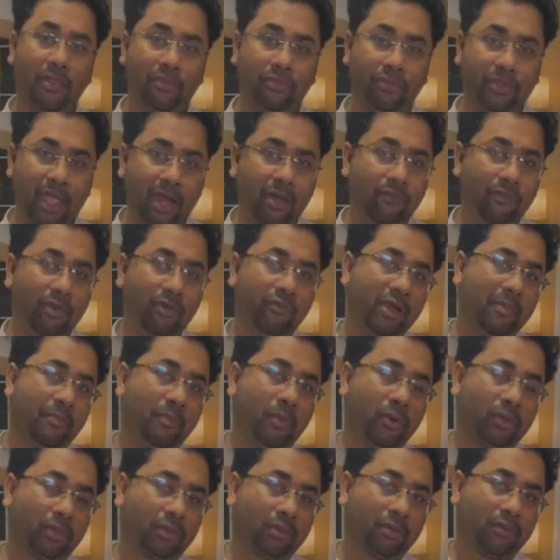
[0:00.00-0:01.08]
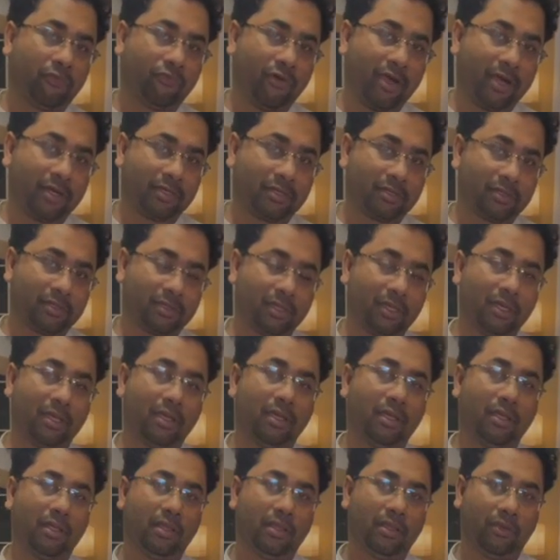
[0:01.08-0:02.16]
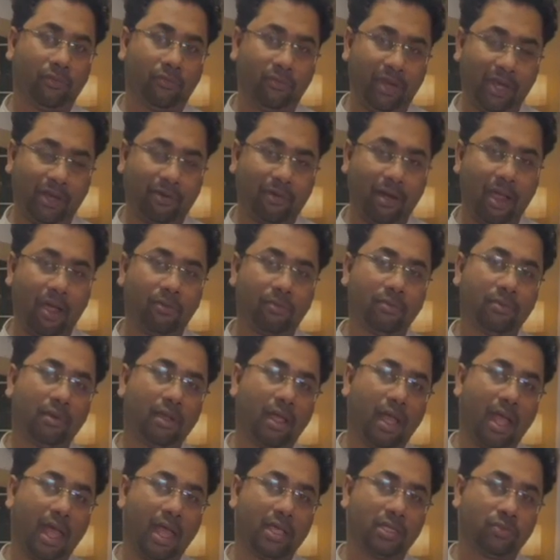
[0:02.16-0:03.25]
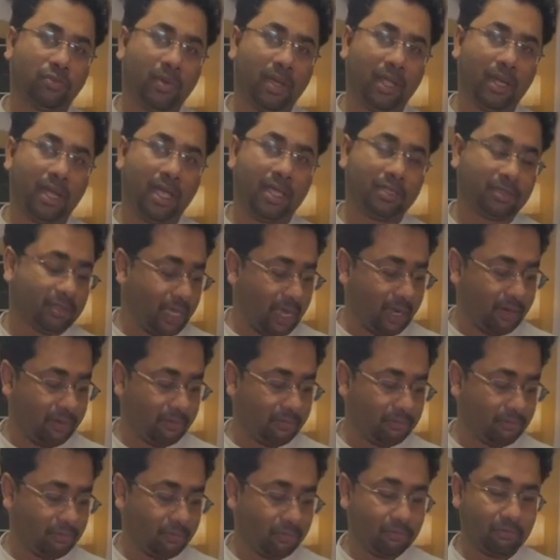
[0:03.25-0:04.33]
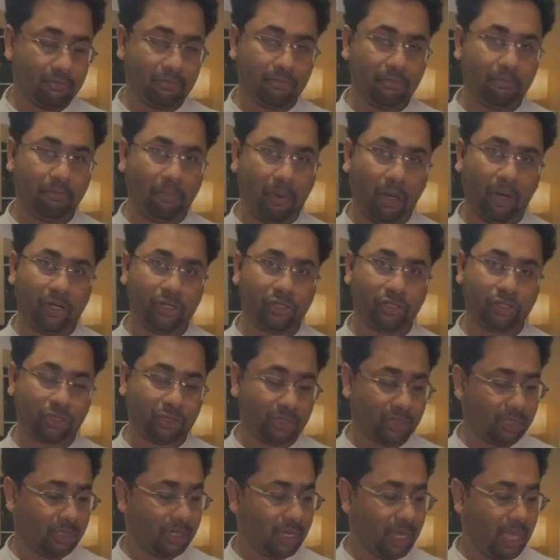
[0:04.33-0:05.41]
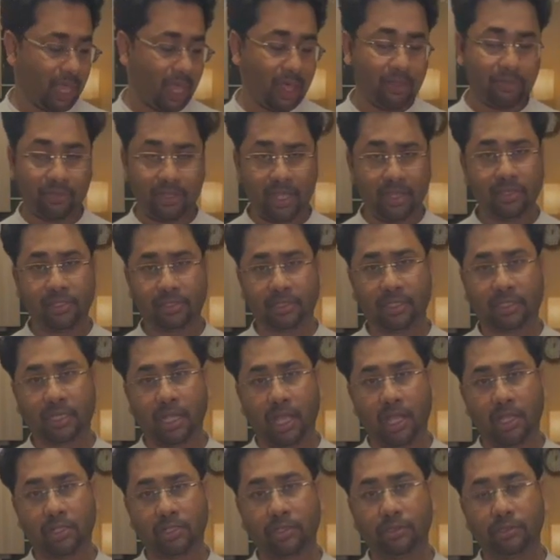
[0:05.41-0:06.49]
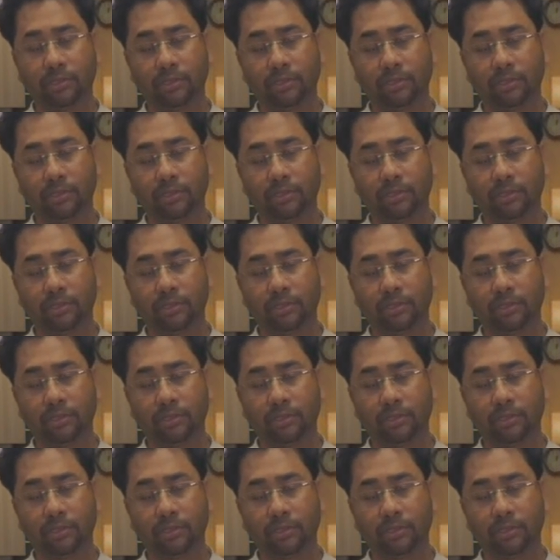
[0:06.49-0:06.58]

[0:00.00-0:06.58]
Then we re-put the frets, re-crown, as well as then polish, and then this guitar